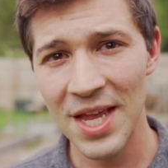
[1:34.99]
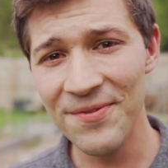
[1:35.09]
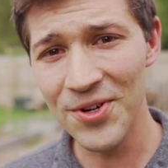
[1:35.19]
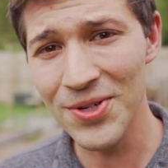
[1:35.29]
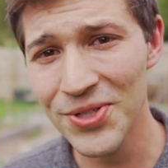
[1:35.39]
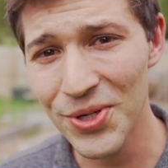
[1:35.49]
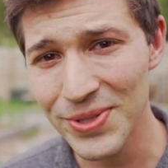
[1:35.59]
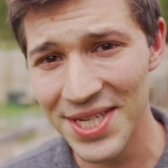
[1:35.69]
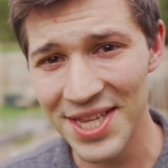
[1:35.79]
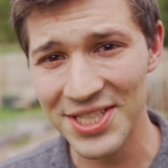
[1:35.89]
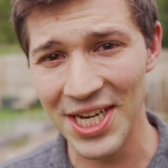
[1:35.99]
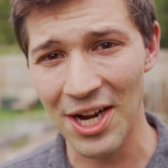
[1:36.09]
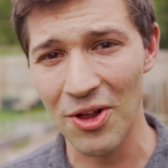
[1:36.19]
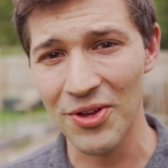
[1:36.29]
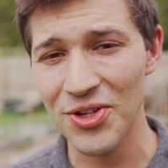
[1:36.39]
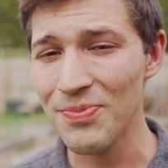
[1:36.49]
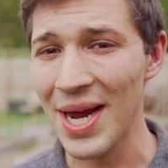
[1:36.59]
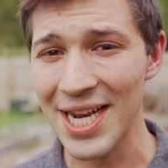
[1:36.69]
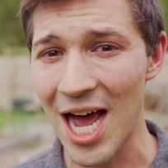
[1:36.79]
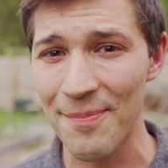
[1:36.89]
If you're new to the channel, you
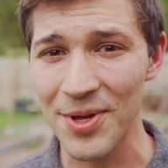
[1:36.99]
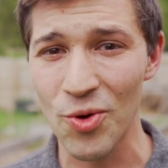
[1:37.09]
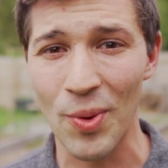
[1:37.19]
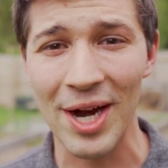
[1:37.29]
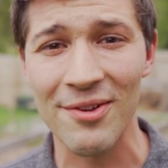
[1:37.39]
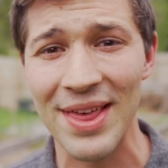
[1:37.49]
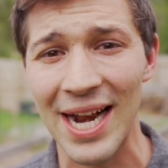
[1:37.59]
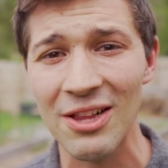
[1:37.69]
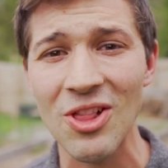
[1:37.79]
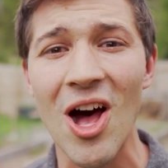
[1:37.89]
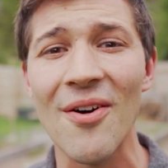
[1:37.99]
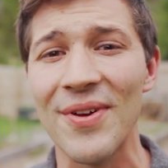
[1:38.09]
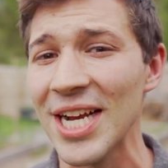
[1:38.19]
might not be aware that I love